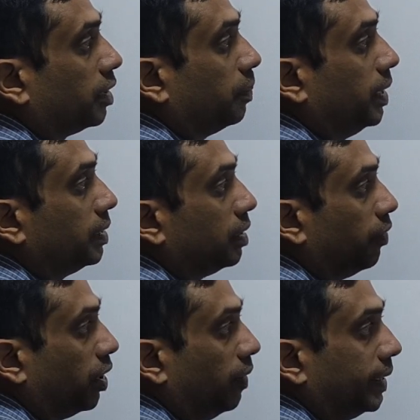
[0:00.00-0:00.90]
That means
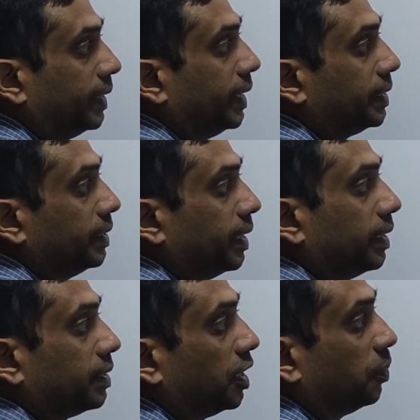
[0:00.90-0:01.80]
if you give indentation,
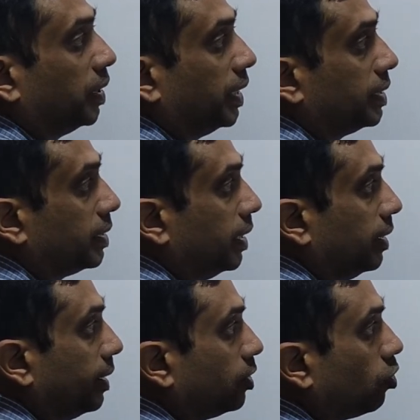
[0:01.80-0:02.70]
then the statement is
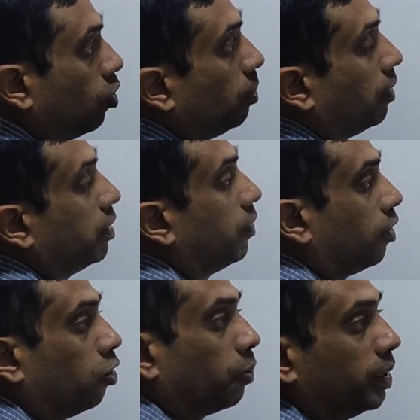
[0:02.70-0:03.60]
in the scope of the
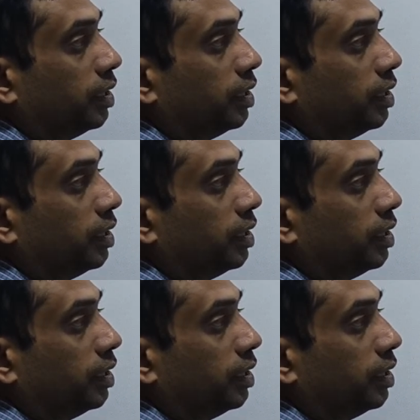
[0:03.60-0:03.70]
for loop,